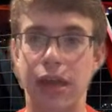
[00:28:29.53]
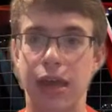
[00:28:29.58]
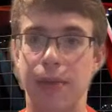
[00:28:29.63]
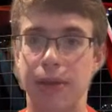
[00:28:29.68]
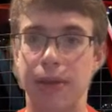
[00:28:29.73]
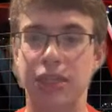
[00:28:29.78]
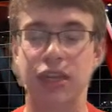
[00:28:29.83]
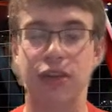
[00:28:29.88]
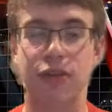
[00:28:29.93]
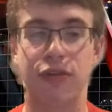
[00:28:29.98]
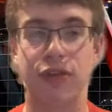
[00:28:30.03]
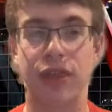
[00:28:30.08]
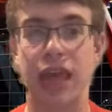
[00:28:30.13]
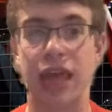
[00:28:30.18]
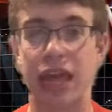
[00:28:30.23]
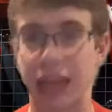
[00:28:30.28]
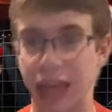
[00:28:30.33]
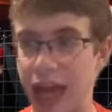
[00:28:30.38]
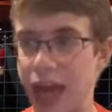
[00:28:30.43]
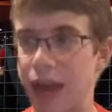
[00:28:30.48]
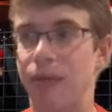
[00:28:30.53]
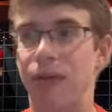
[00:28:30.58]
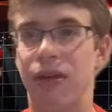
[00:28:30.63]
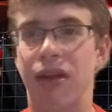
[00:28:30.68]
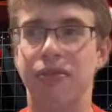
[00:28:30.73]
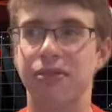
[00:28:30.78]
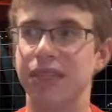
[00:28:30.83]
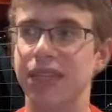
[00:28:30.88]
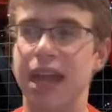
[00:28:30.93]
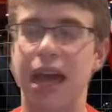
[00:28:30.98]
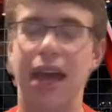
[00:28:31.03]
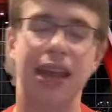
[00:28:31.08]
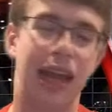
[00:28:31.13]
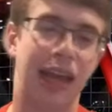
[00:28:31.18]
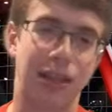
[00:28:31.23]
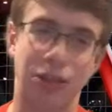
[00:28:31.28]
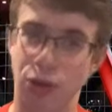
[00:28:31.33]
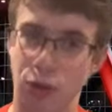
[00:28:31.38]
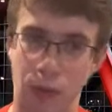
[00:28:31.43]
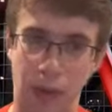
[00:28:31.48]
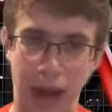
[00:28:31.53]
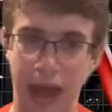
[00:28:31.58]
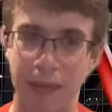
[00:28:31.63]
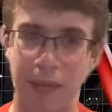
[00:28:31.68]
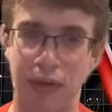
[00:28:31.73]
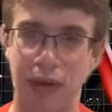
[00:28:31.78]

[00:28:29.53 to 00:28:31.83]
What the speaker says: pitching for the Atlanta Braves, and not like the Gwinnett